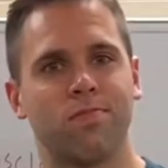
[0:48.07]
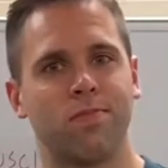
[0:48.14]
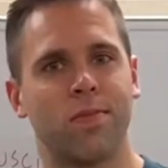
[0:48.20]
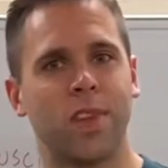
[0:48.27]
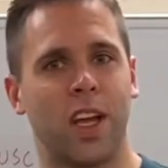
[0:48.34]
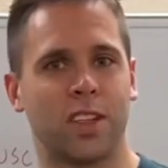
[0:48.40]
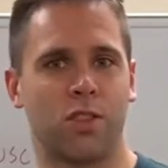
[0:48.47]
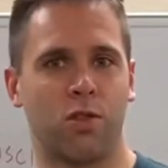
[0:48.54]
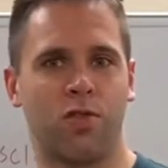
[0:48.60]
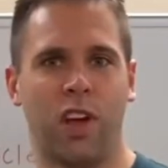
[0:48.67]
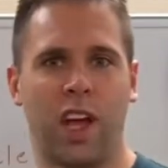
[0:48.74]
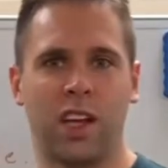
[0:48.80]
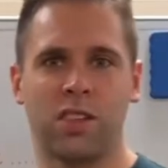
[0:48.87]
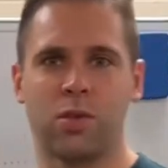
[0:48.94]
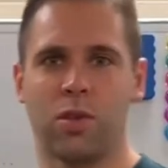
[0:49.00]
Not so
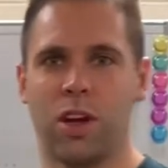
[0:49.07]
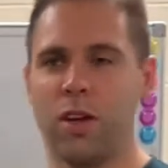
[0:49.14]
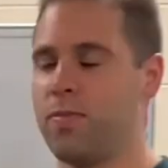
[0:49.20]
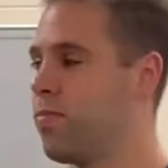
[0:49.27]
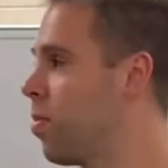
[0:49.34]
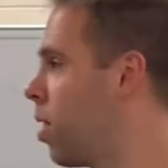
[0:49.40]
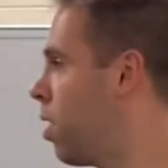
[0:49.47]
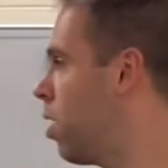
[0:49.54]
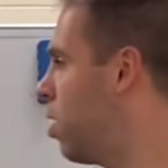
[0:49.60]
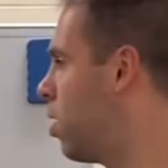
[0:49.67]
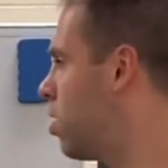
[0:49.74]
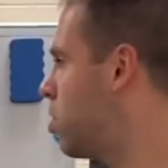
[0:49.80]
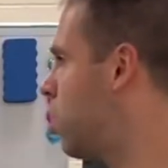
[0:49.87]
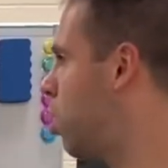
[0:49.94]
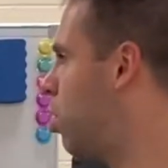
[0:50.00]
fast, okay?
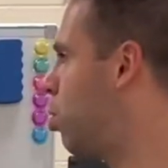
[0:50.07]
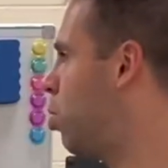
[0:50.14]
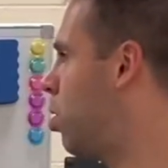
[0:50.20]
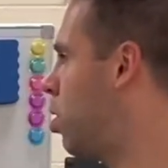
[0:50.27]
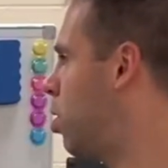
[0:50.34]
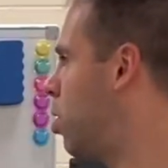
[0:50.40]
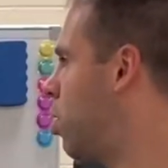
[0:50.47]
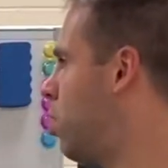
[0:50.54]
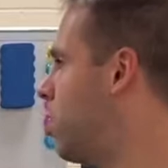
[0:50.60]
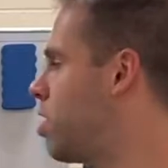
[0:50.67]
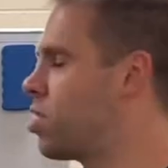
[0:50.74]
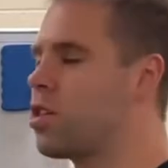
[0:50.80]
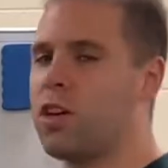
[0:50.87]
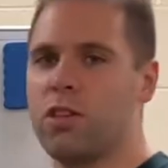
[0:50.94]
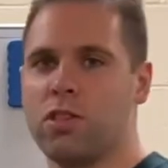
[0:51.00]
So this is
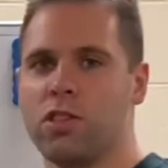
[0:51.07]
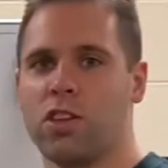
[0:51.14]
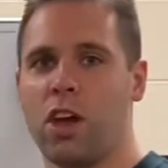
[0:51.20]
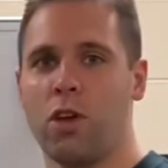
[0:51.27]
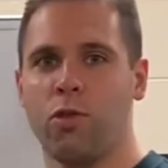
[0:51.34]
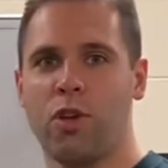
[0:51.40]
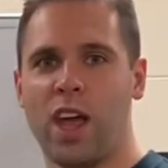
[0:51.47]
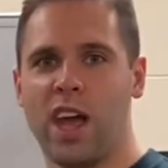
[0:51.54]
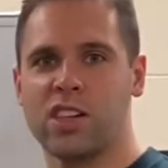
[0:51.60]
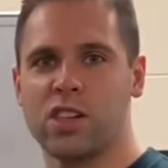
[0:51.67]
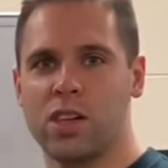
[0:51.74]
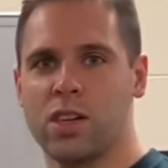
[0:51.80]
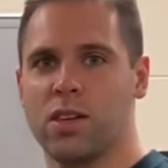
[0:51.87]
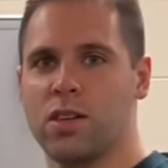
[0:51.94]
our gut reaction.